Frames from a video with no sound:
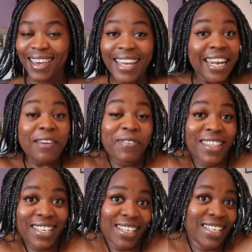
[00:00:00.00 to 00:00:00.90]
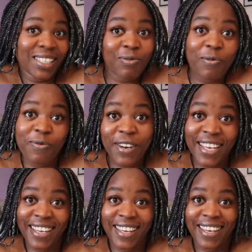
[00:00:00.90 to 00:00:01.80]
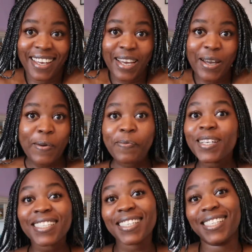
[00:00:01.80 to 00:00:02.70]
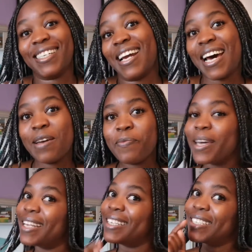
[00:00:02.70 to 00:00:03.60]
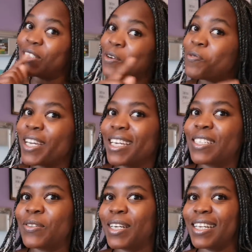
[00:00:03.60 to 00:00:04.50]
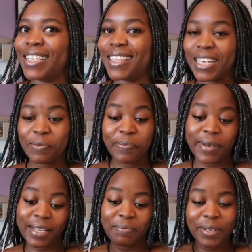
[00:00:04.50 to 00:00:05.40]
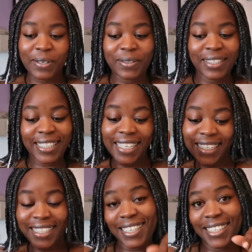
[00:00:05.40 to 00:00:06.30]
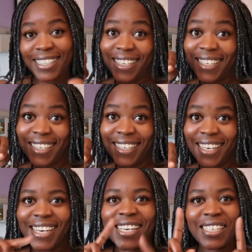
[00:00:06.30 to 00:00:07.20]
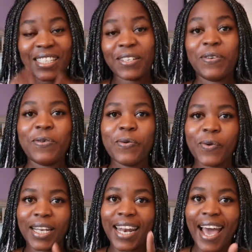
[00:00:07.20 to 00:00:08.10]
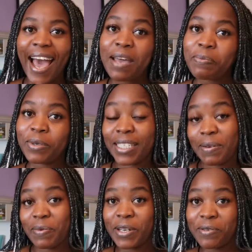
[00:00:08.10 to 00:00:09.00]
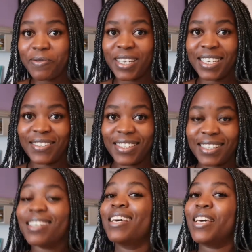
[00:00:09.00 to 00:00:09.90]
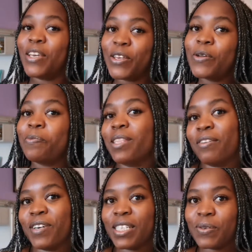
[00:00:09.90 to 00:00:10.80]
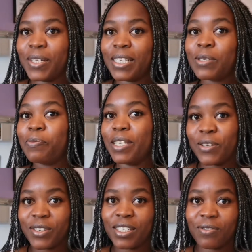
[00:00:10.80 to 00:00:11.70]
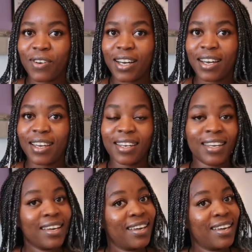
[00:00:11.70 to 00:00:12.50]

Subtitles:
And everything is for free. Please subscribe and don't forget to click that bell below. Ding, ding, ding. So when I put some new videos, you'll be the first one to be notified